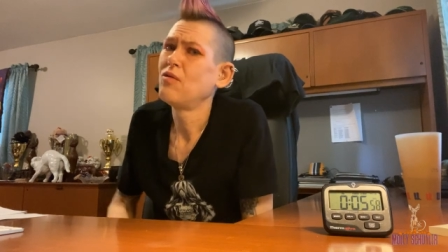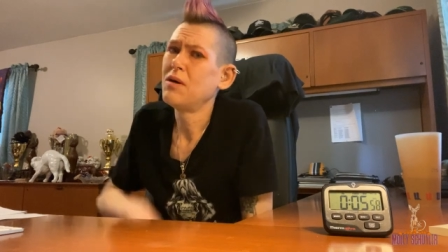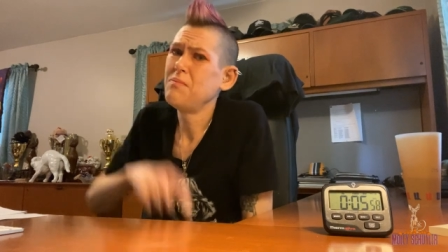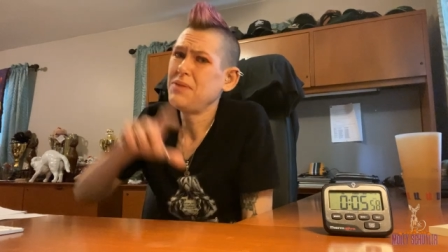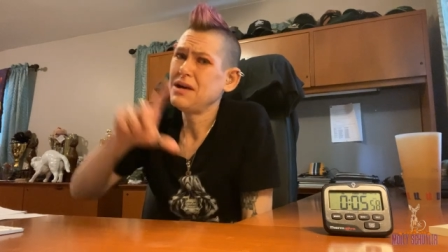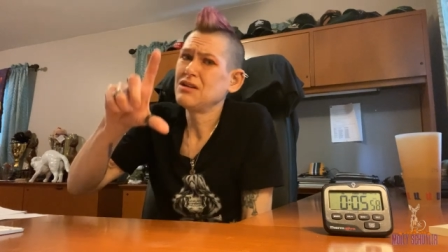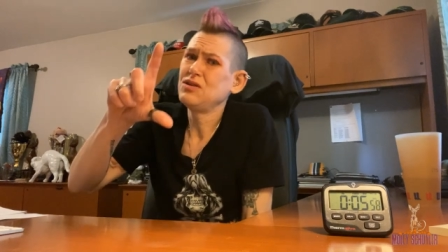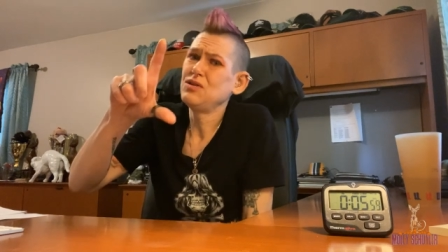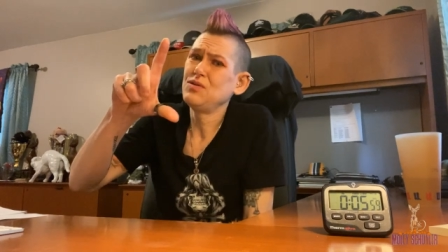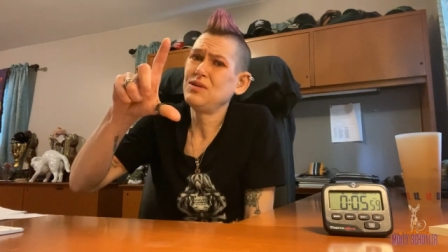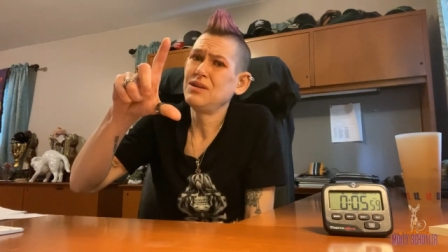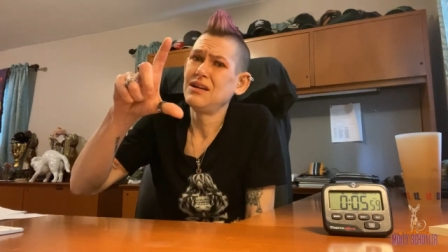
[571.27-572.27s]
the one big
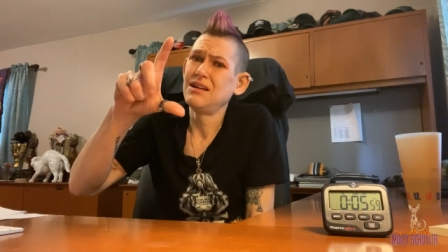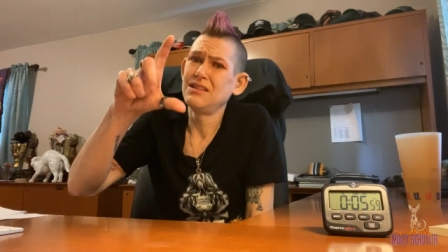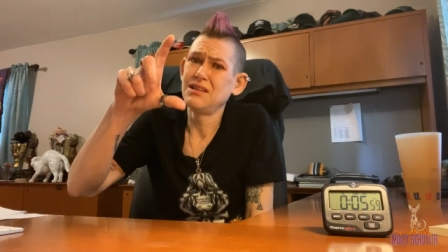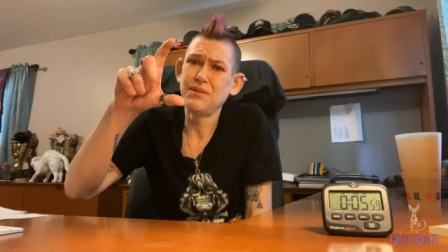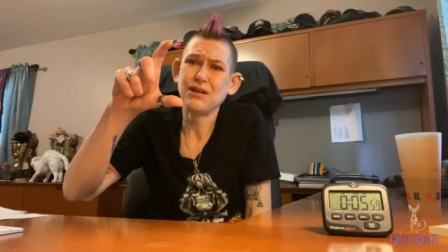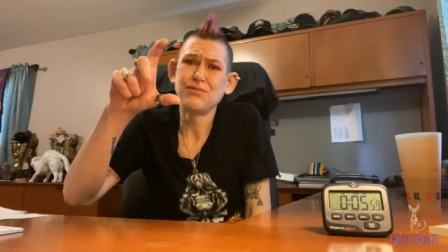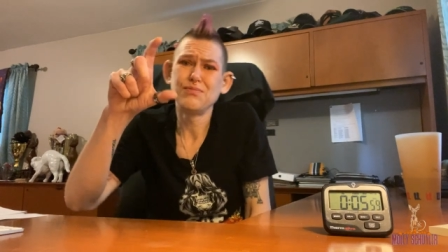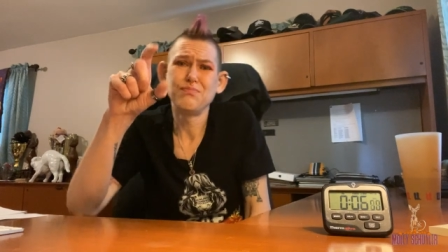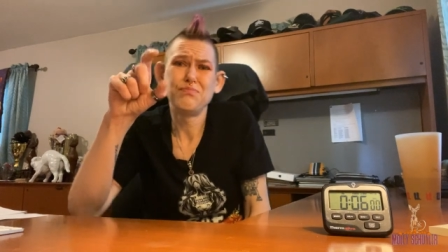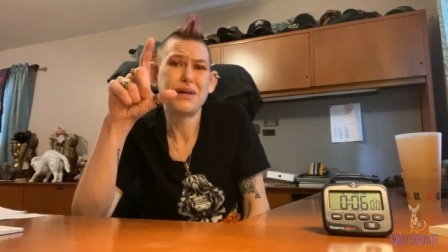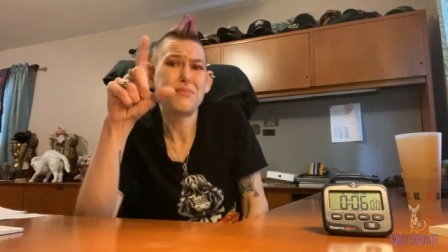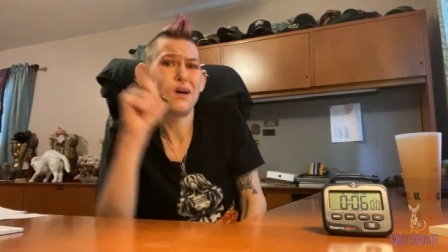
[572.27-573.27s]
dude, the big
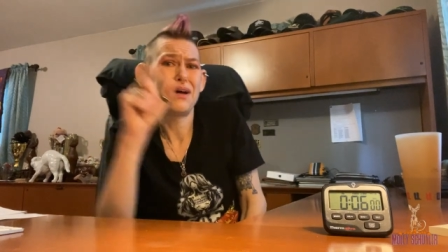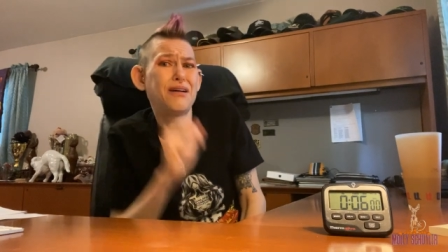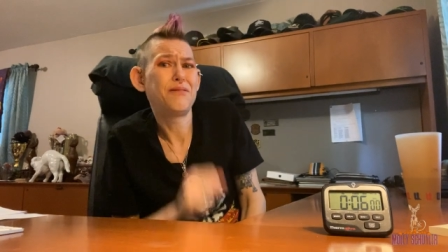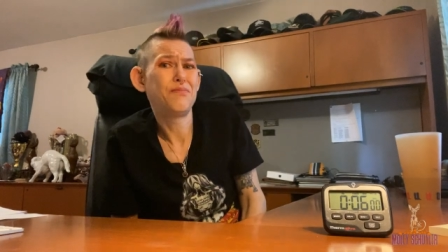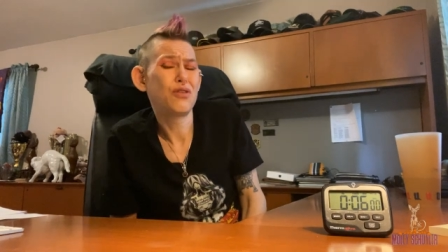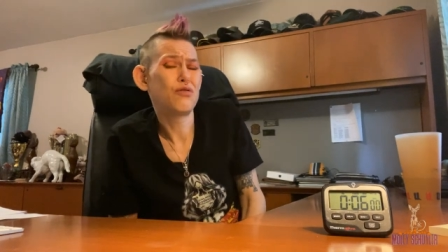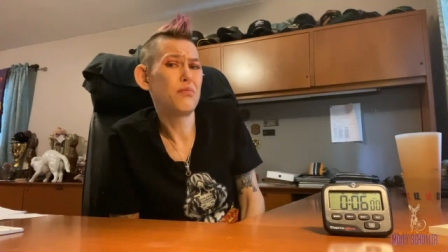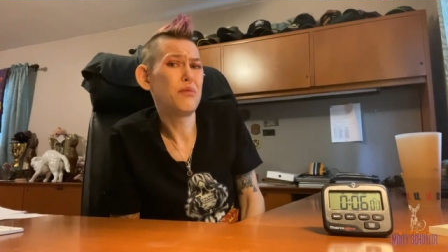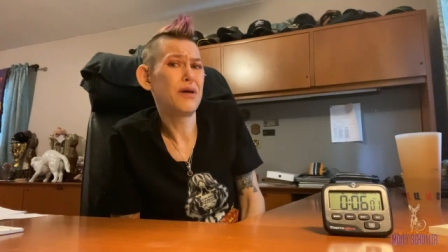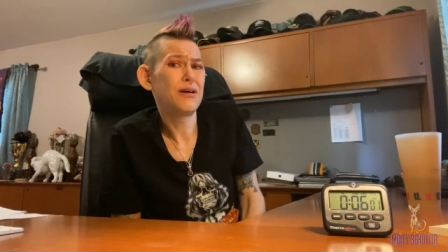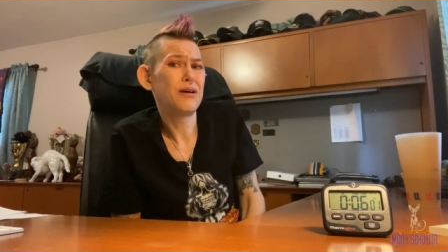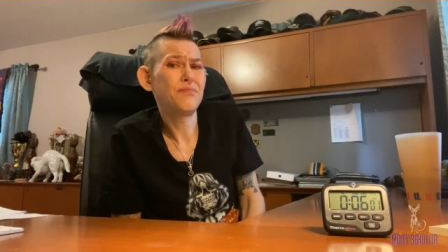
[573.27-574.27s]
big bear, the
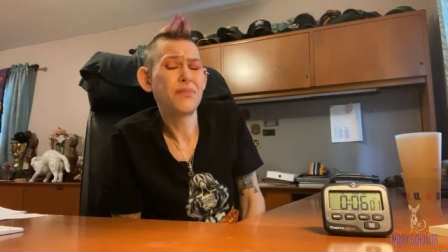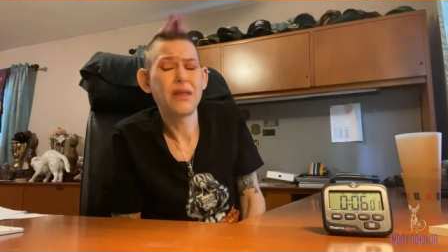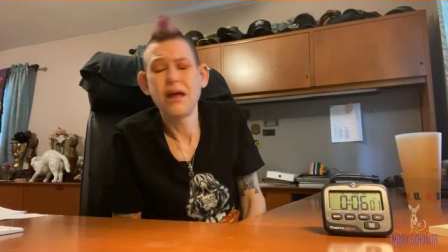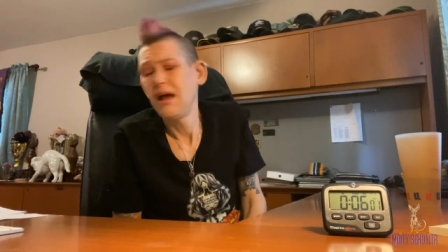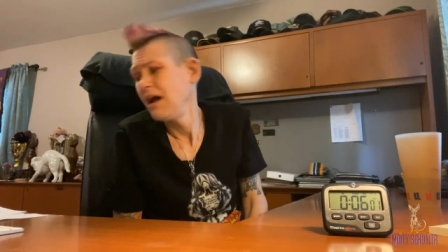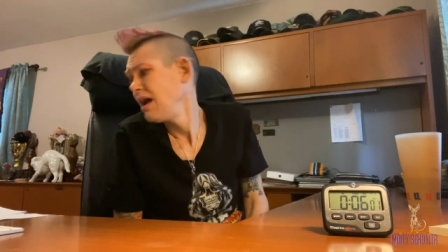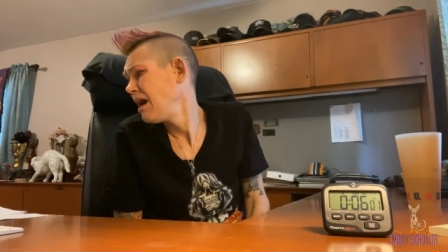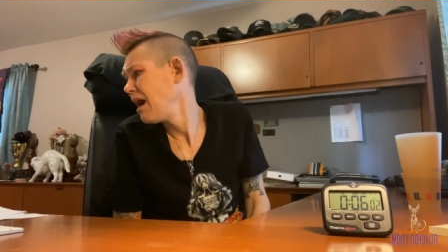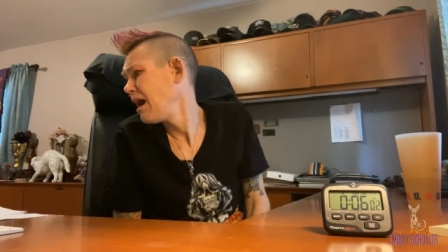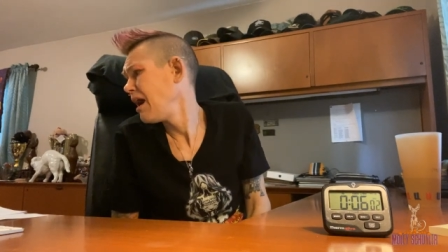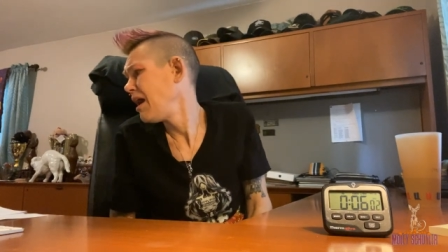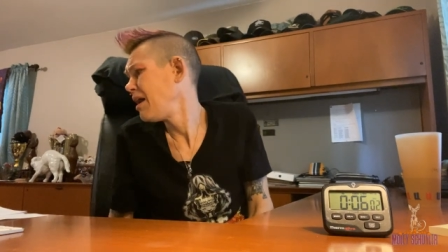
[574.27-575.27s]
rummy bear.
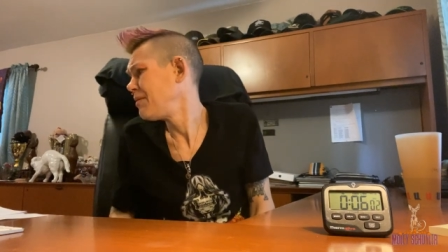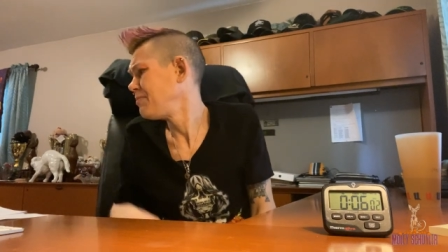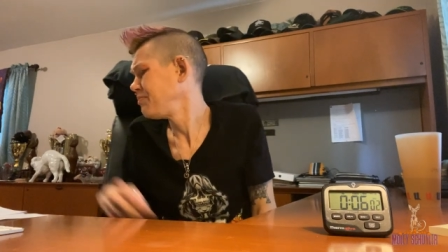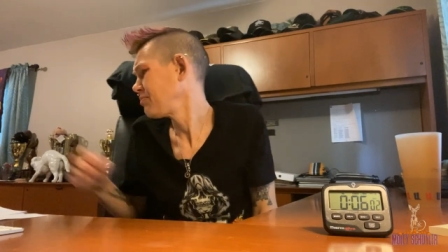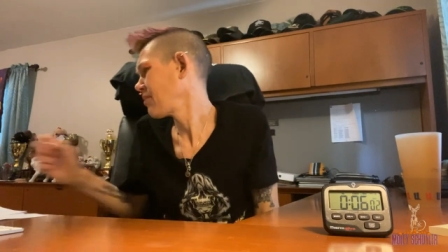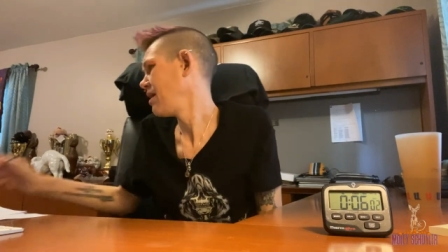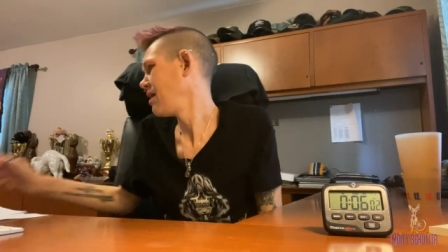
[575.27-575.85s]
Um,